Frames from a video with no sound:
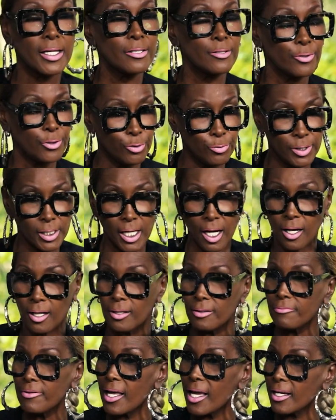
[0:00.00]
They're doing
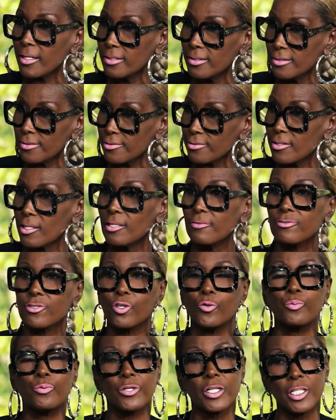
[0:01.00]
all of that good stuff.
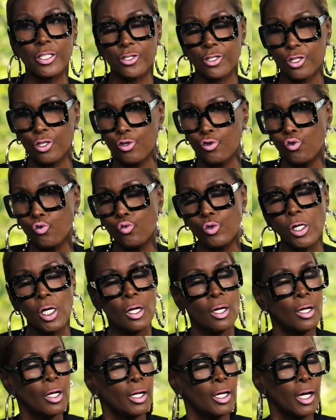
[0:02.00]
So pretty soon,
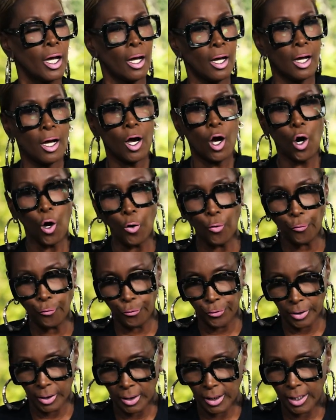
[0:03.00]

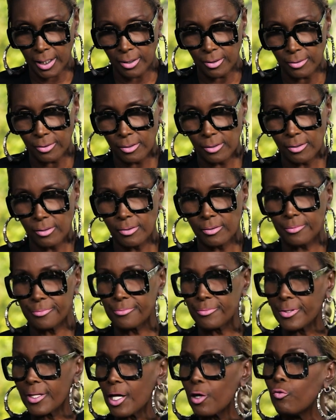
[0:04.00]
hopefully,
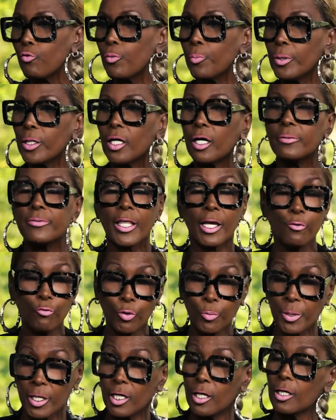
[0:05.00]
they
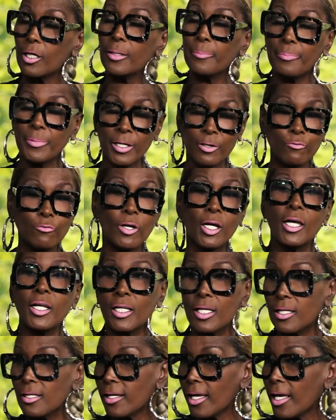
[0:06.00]
will be up and
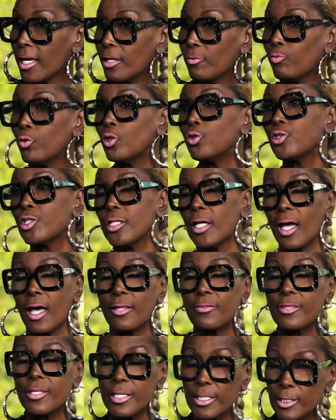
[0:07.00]
running, and we'll see how
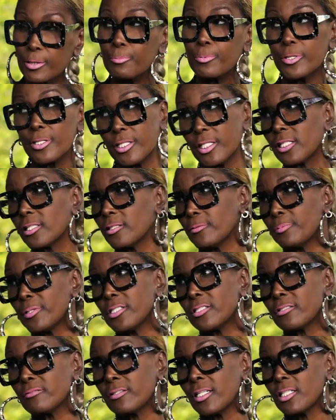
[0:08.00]
this particular
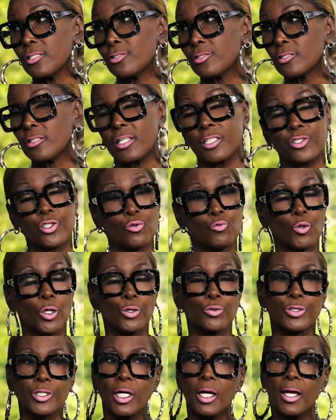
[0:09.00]
piece of legislation
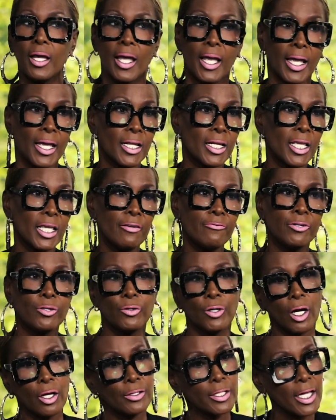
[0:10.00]
works. And even
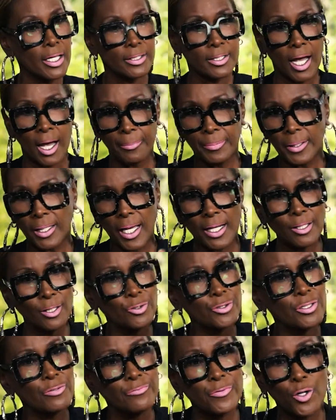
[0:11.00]
on that topic, I
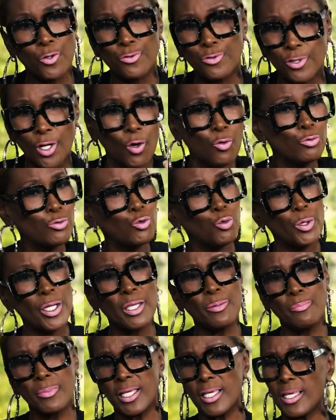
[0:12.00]
know some folks don't
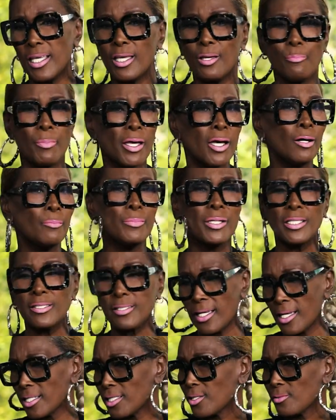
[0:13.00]
tweet me, email me,
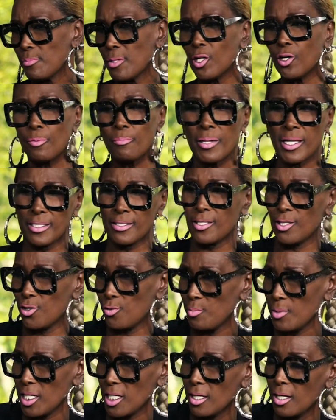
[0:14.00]
text me, or
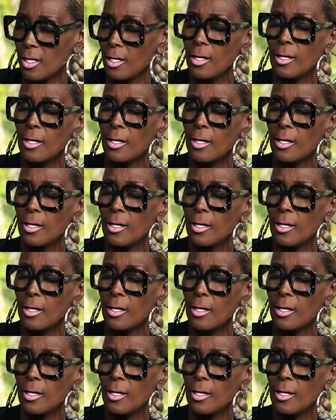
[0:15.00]
message me.